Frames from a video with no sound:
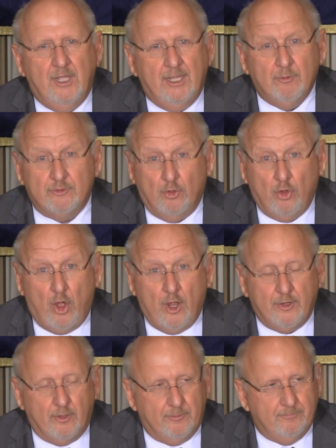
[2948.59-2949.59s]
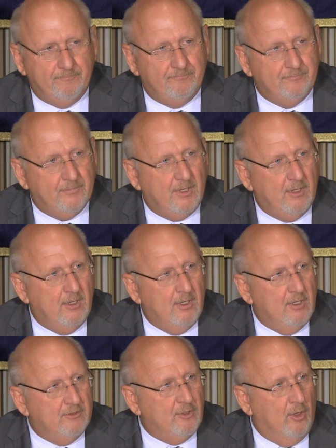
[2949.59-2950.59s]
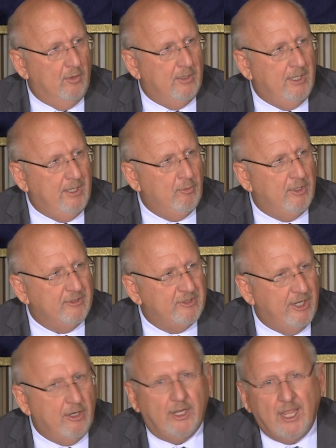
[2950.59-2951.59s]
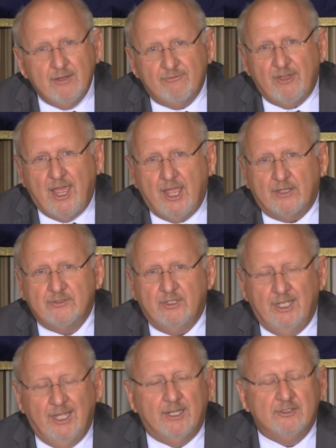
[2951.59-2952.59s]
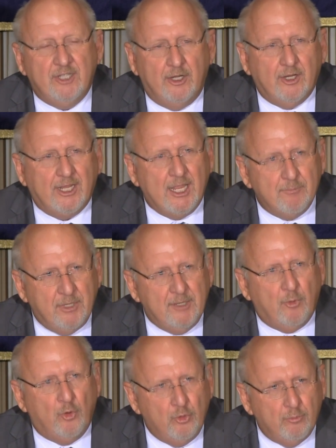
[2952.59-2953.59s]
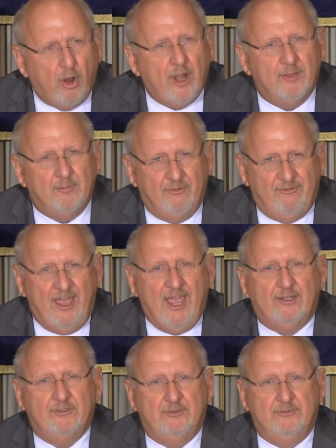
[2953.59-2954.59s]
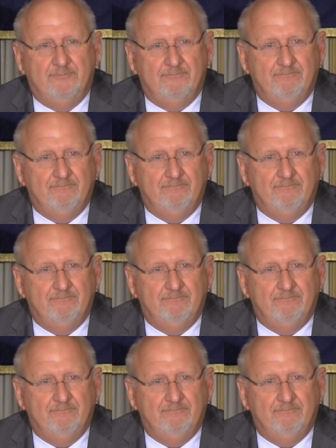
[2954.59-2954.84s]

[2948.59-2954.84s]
He was a lawyer, so he would interrogate facts and interrogate people who brought him the facts,